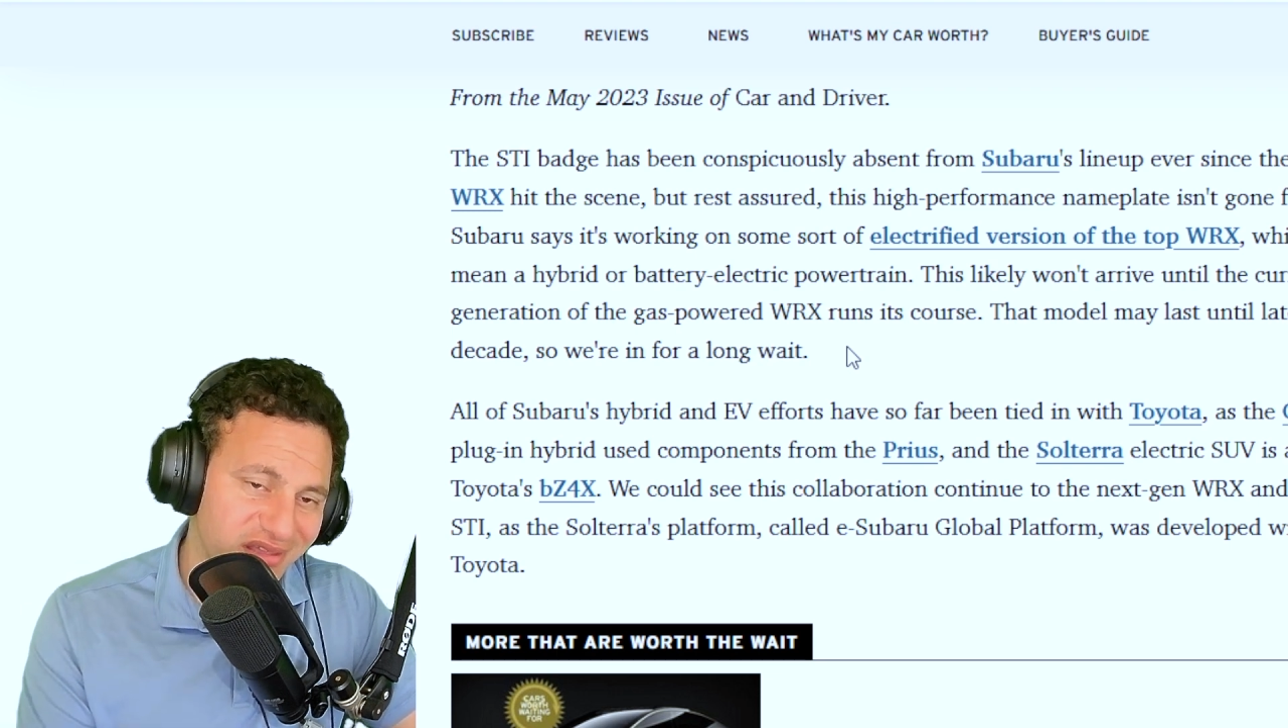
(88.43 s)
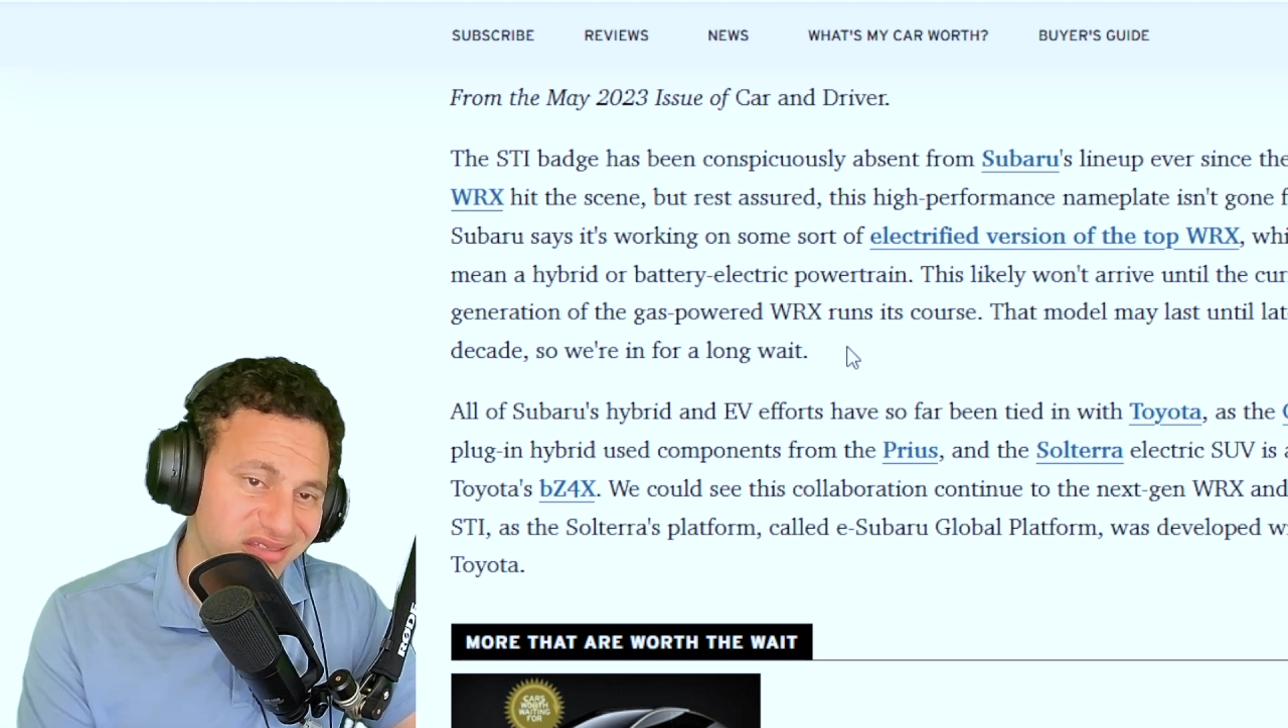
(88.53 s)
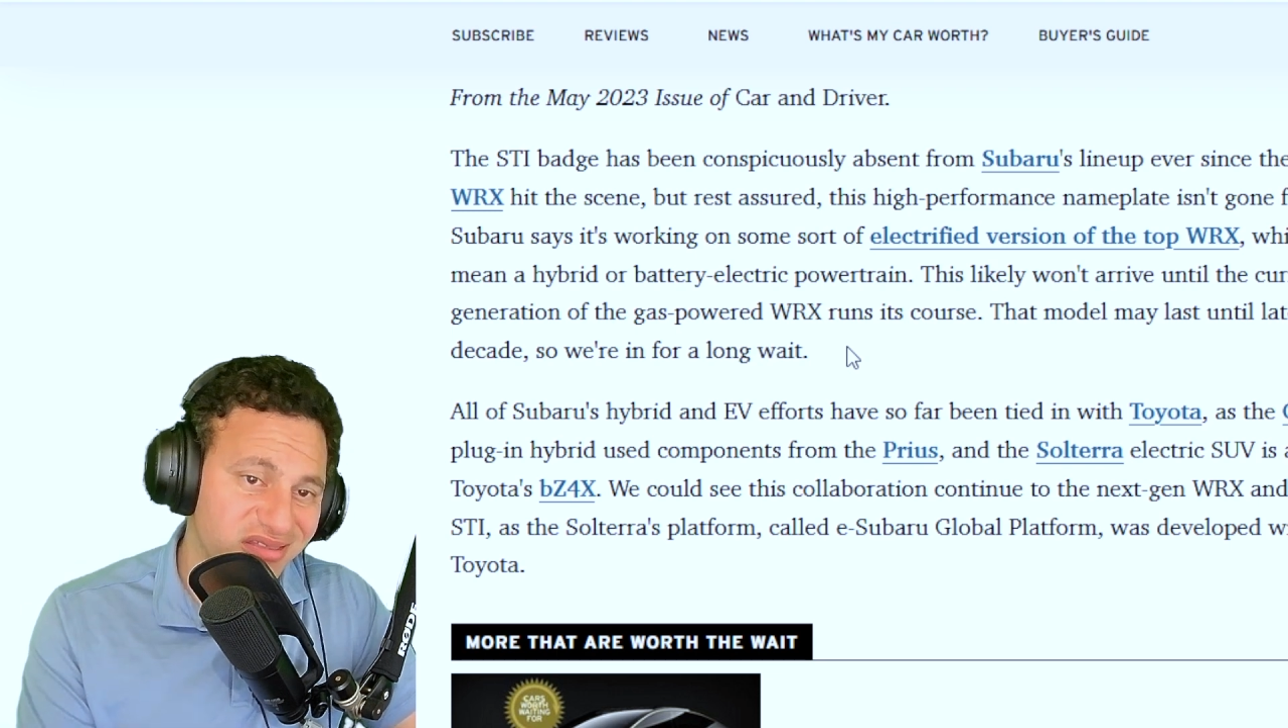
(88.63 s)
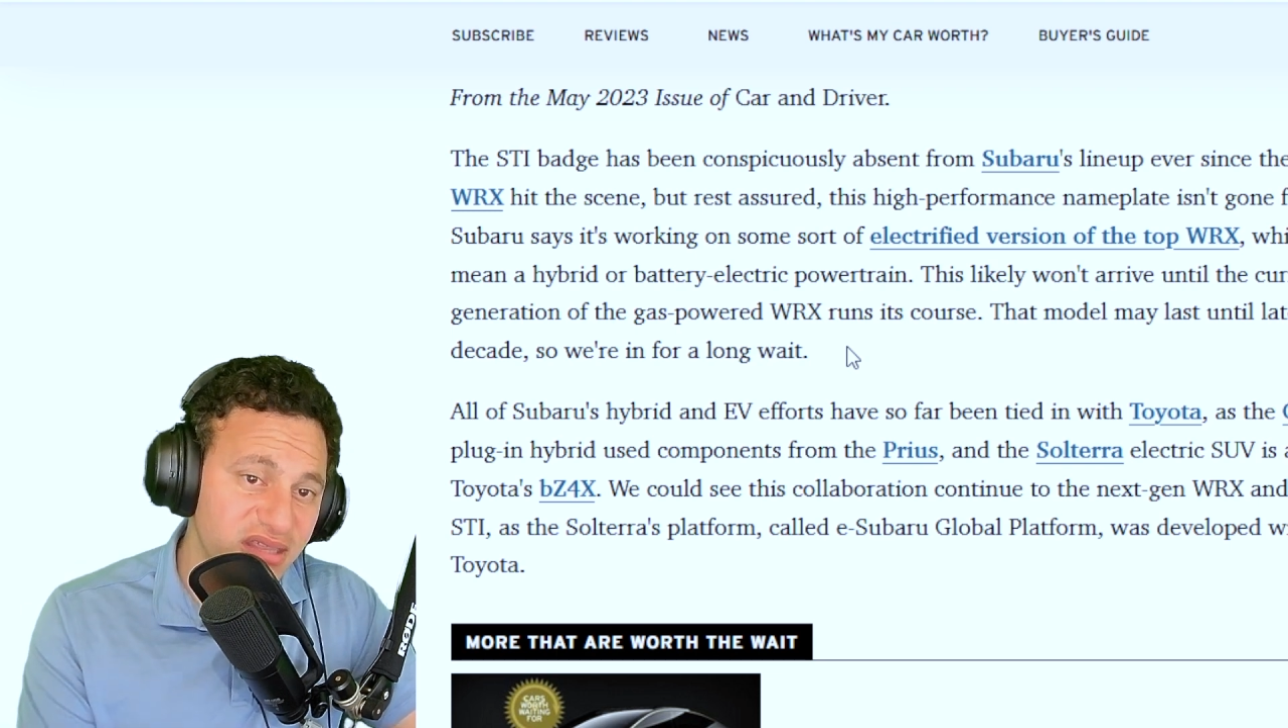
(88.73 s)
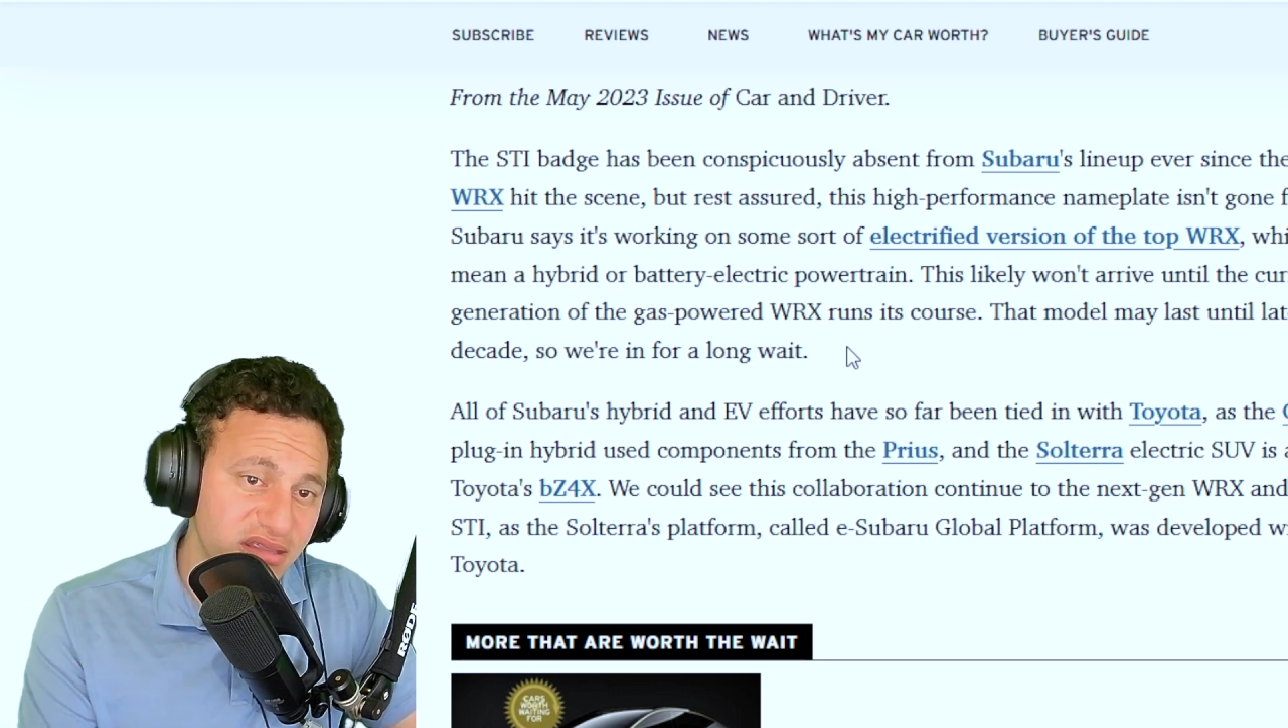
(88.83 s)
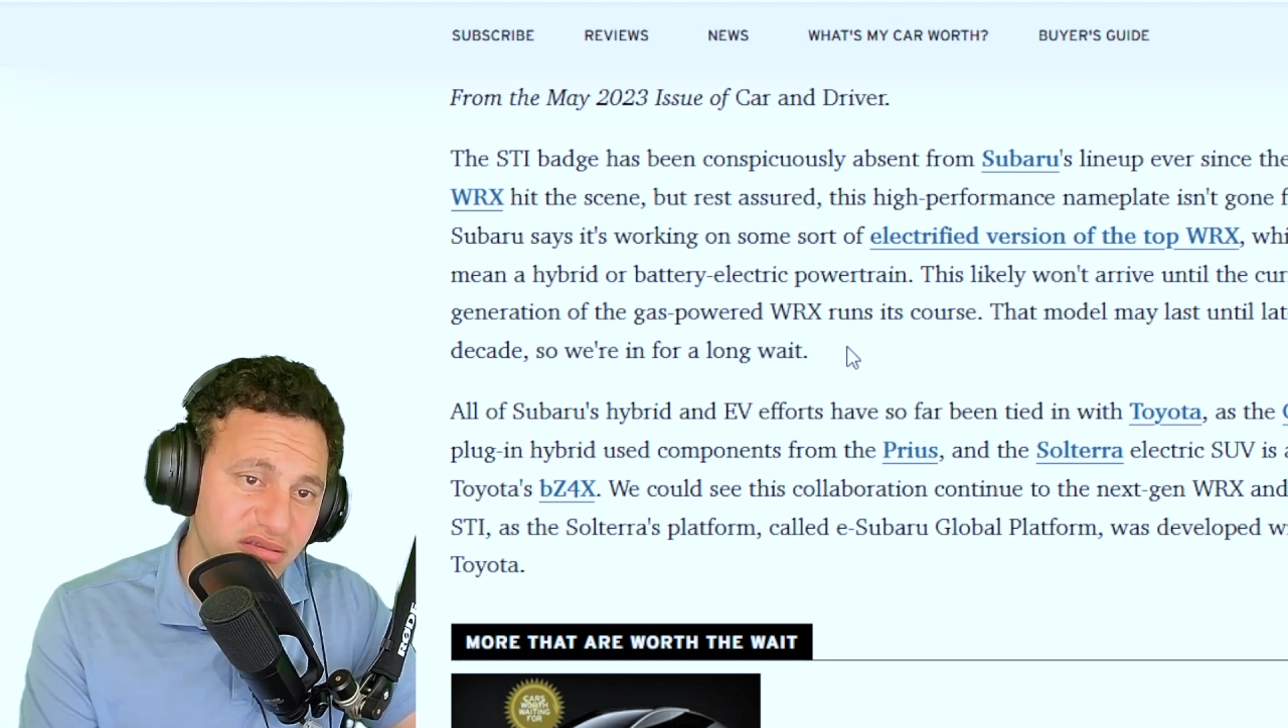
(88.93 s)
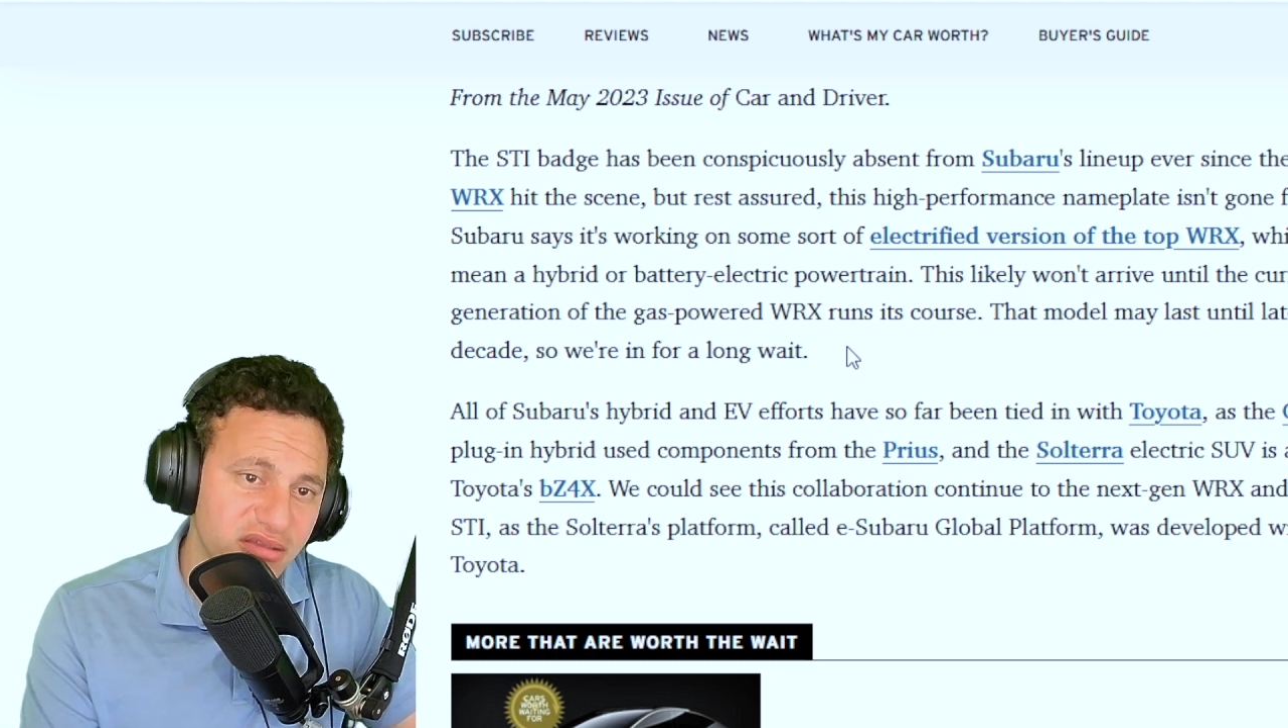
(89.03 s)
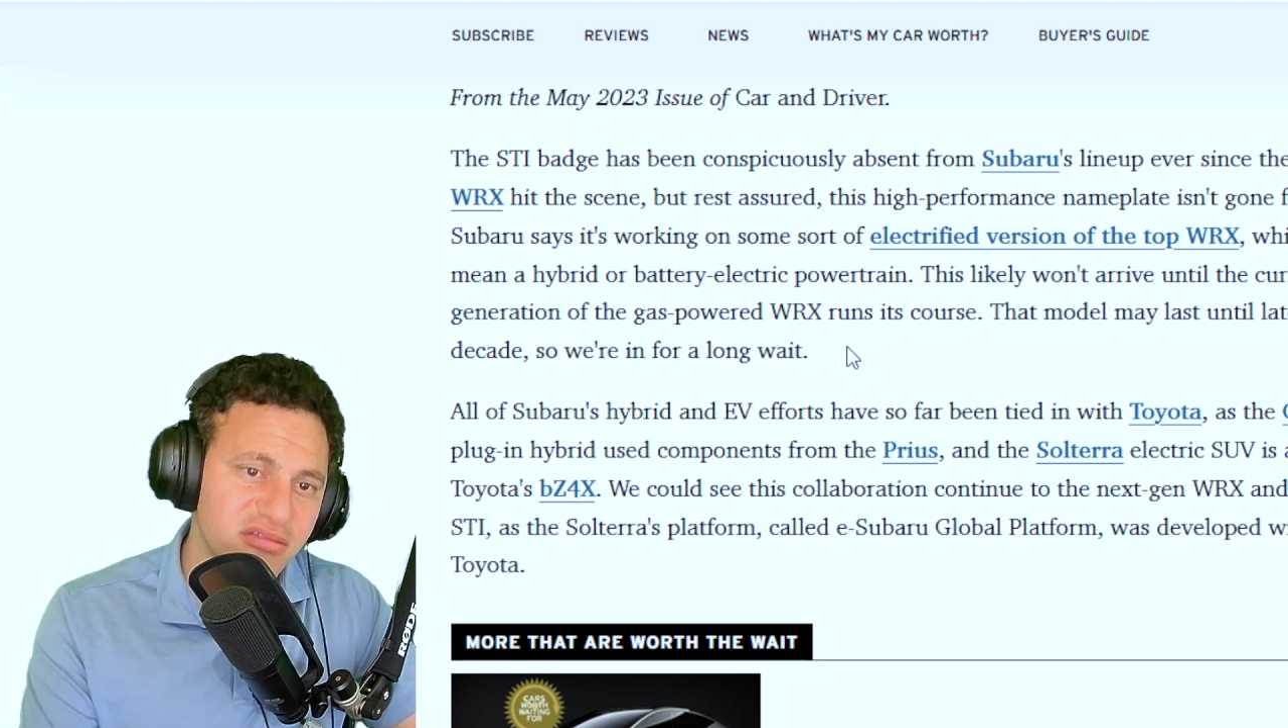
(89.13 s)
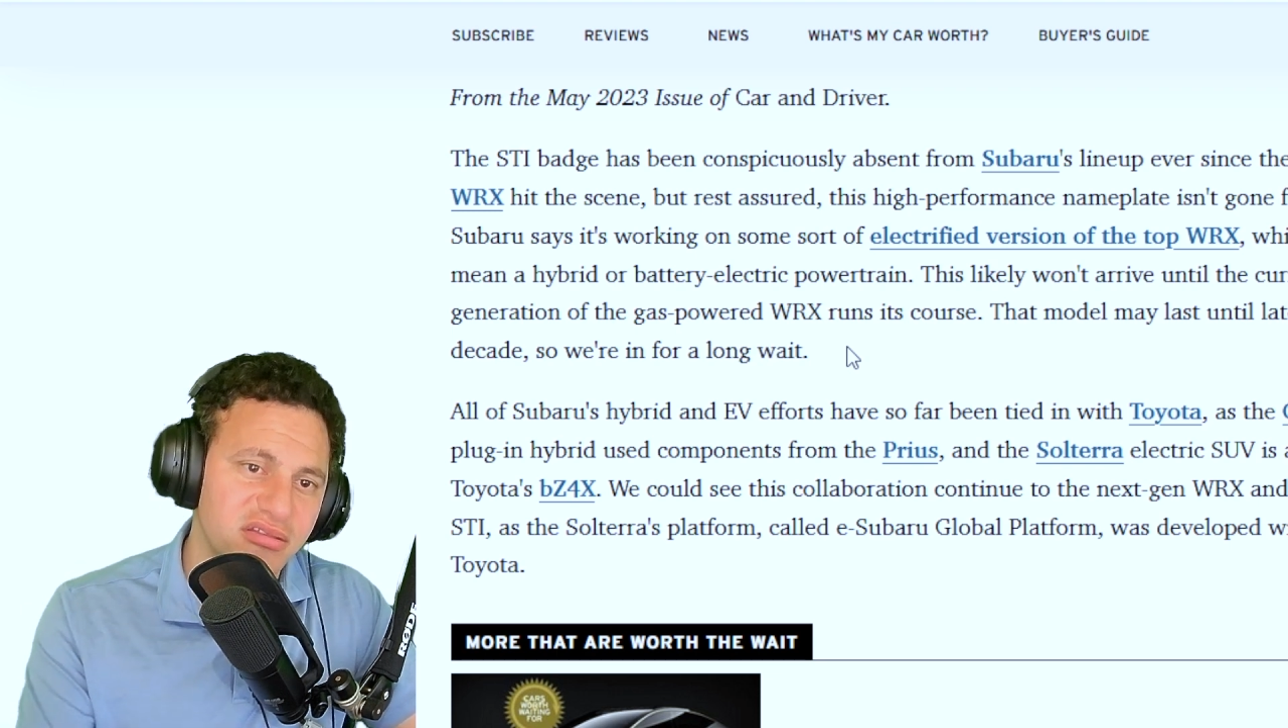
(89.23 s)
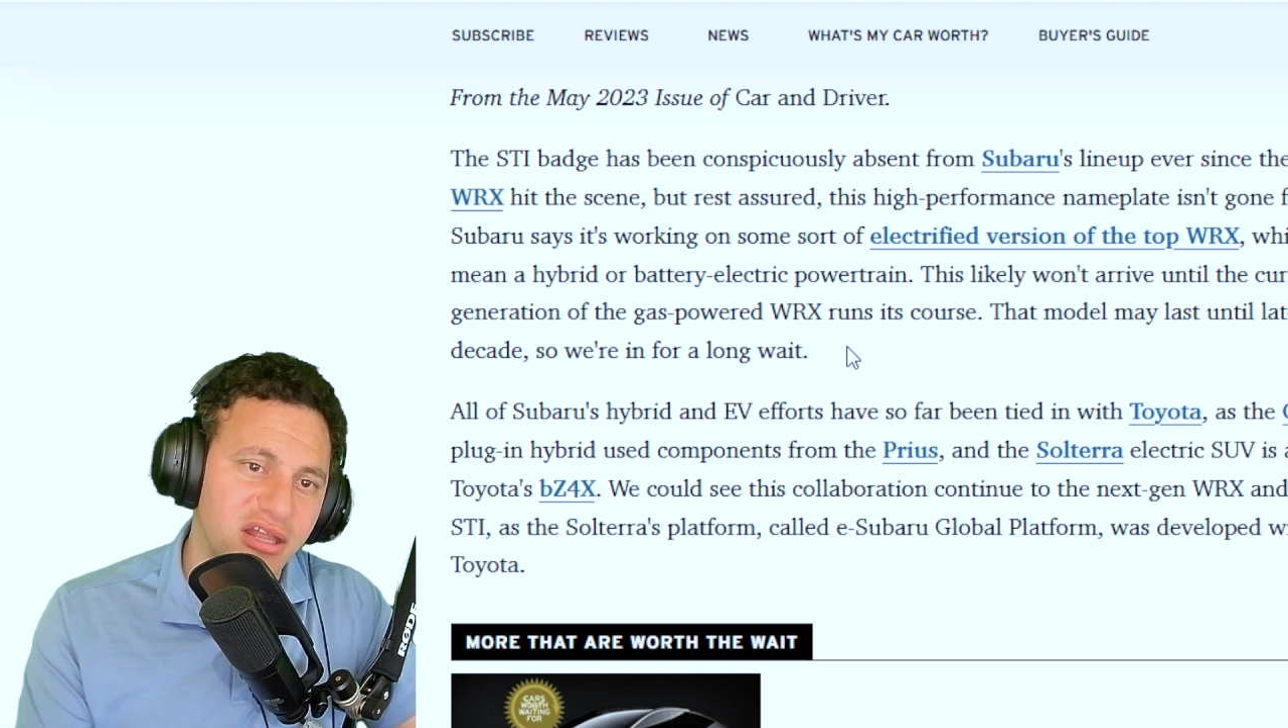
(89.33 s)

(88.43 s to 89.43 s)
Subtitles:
ceases,